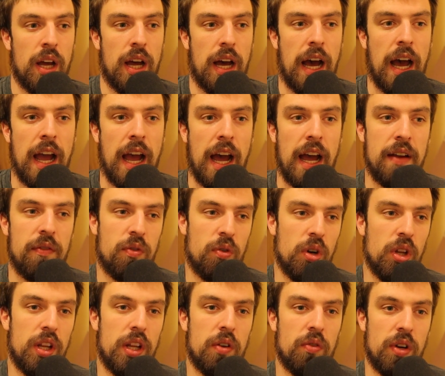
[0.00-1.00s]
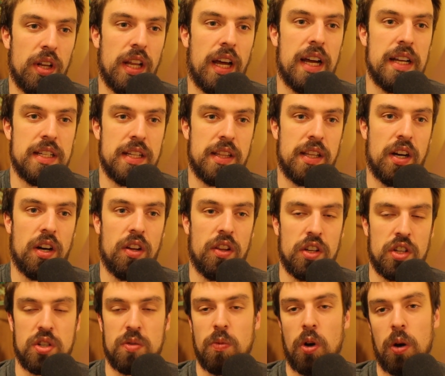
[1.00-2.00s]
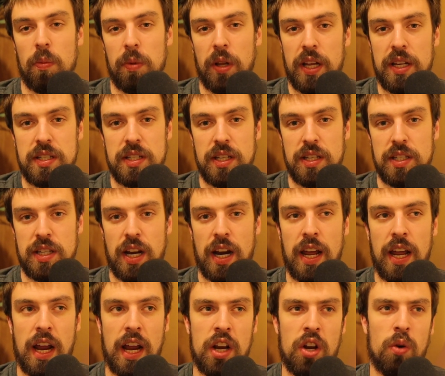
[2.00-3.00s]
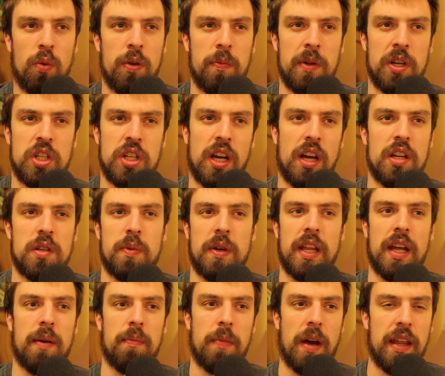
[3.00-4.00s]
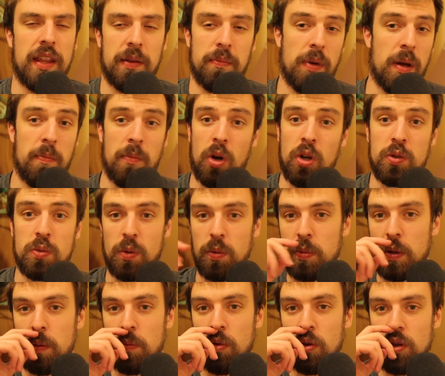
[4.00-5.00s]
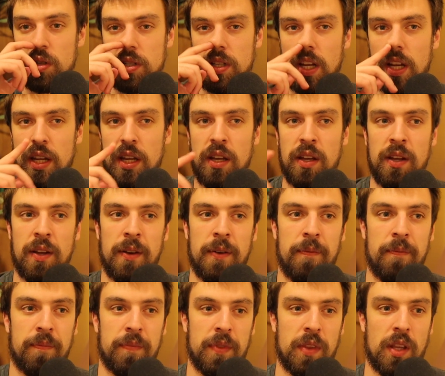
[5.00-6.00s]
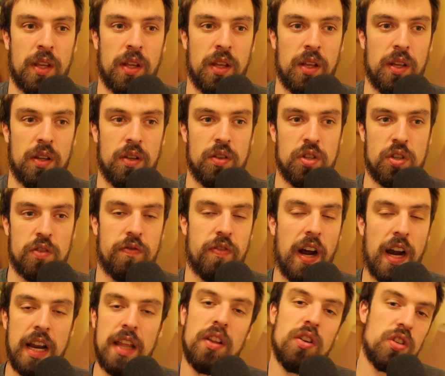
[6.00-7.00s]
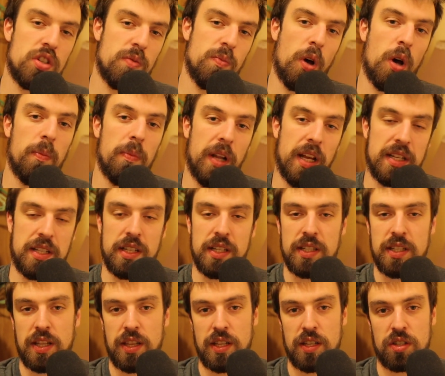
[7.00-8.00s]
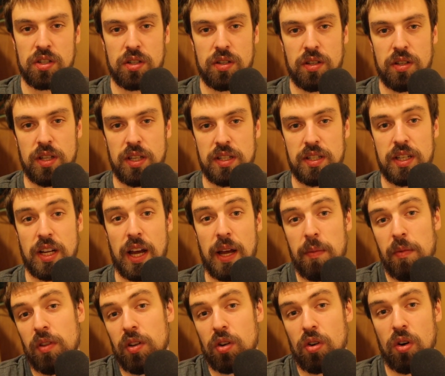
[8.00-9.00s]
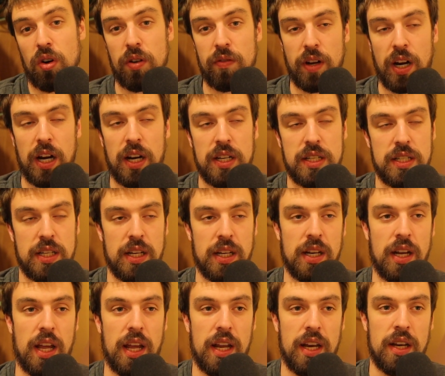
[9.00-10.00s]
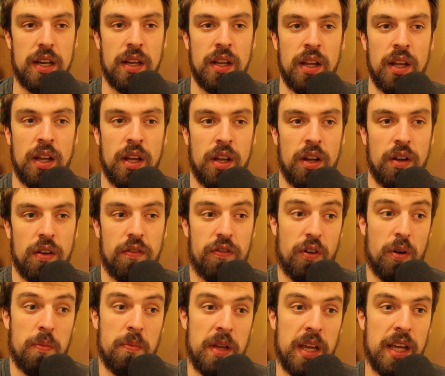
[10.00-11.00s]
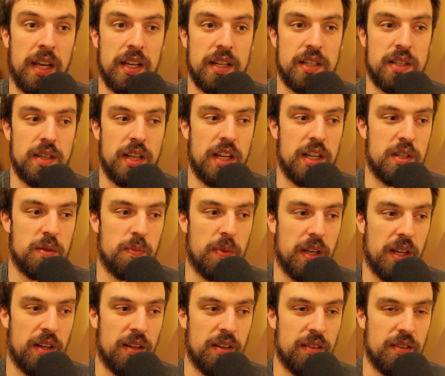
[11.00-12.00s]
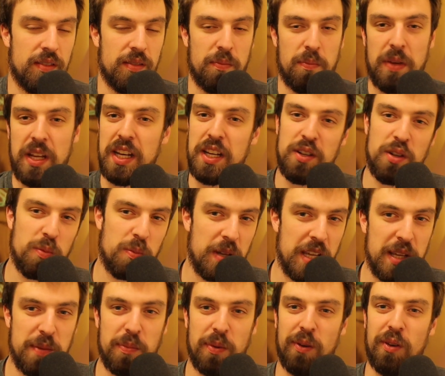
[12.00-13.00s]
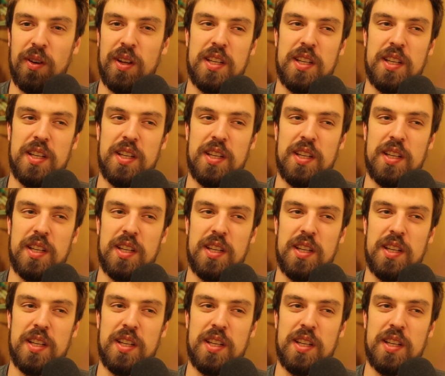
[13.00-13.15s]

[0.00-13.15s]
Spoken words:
I've really realized that there are the small blessings. And I know we've been challenged by that. I think by multiple people is like finding those small blessings in this time of the coronavirus. And for me, it's been meeting new people.